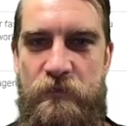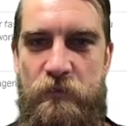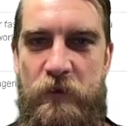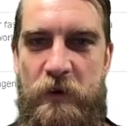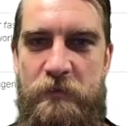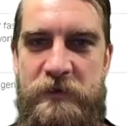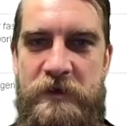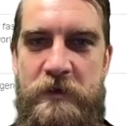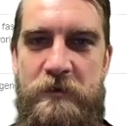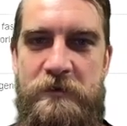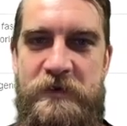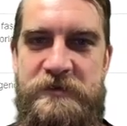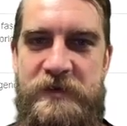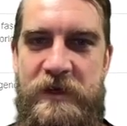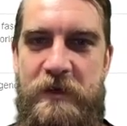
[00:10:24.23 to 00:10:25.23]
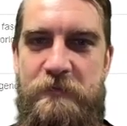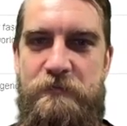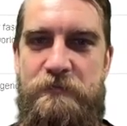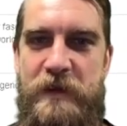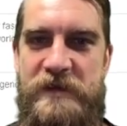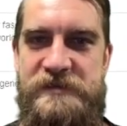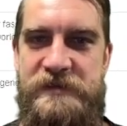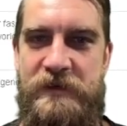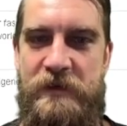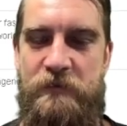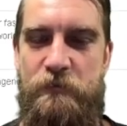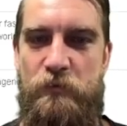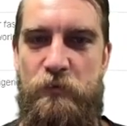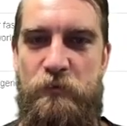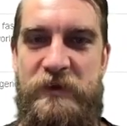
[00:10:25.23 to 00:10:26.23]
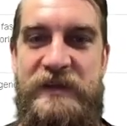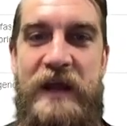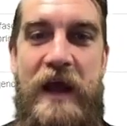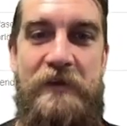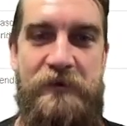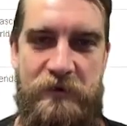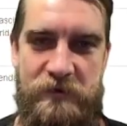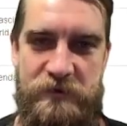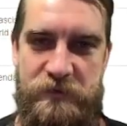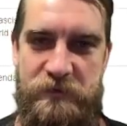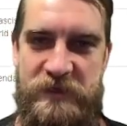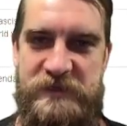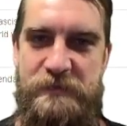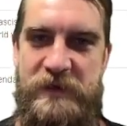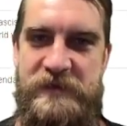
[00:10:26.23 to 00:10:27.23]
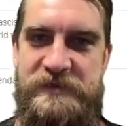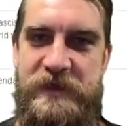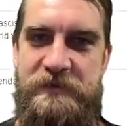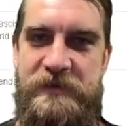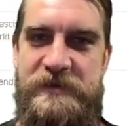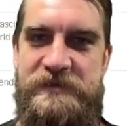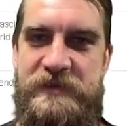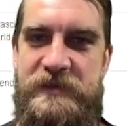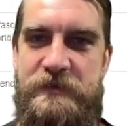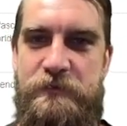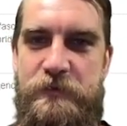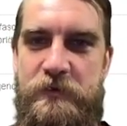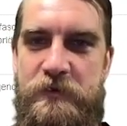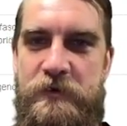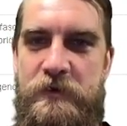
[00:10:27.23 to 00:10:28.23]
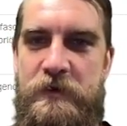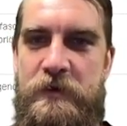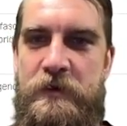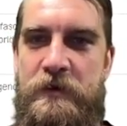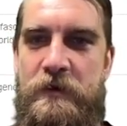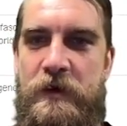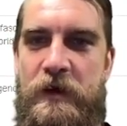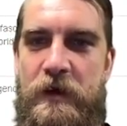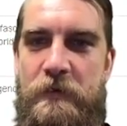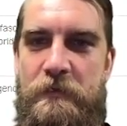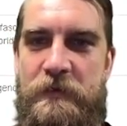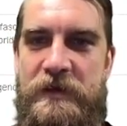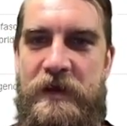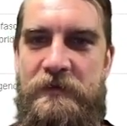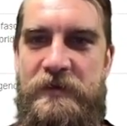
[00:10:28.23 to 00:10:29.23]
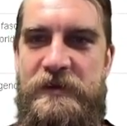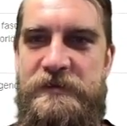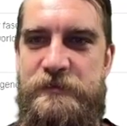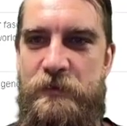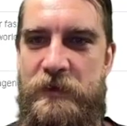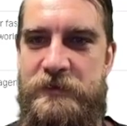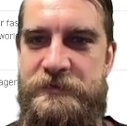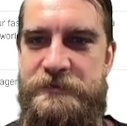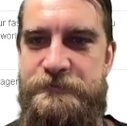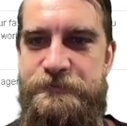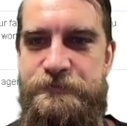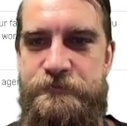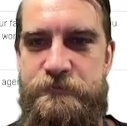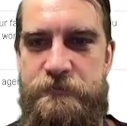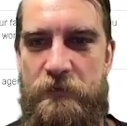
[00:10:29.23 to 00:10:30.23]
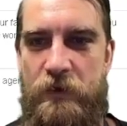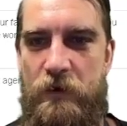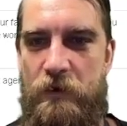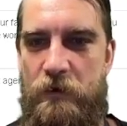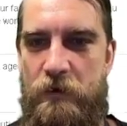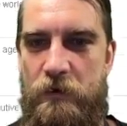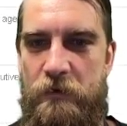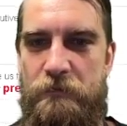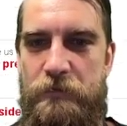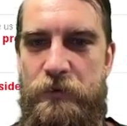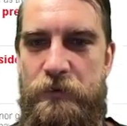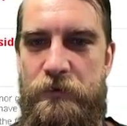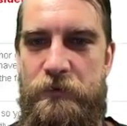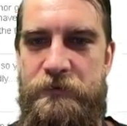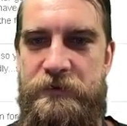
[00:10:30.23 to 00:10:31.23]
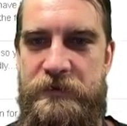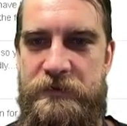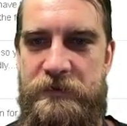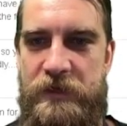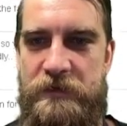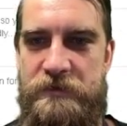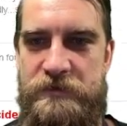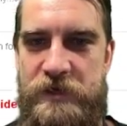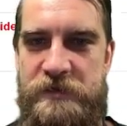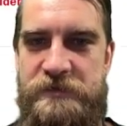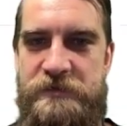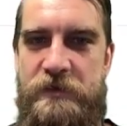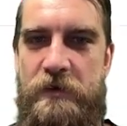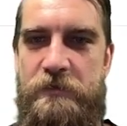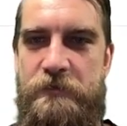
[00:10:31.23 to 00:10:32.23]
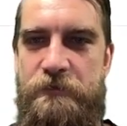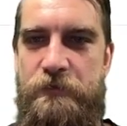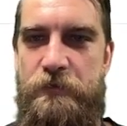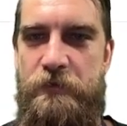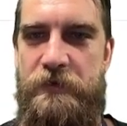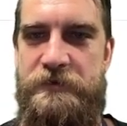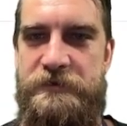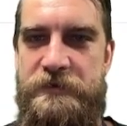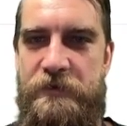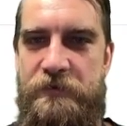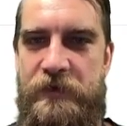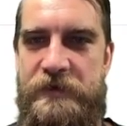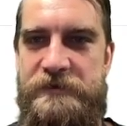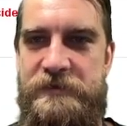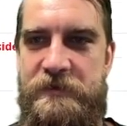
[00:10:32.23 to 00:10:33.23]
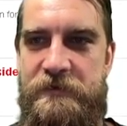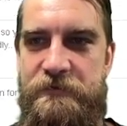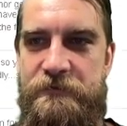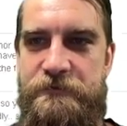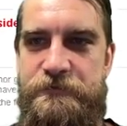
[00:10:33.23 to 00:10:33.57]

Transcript: Right? We narrowed it down based on, or we gathered our tweets based on this keyword, and now these ones are bold and changed color for us and all that stuff.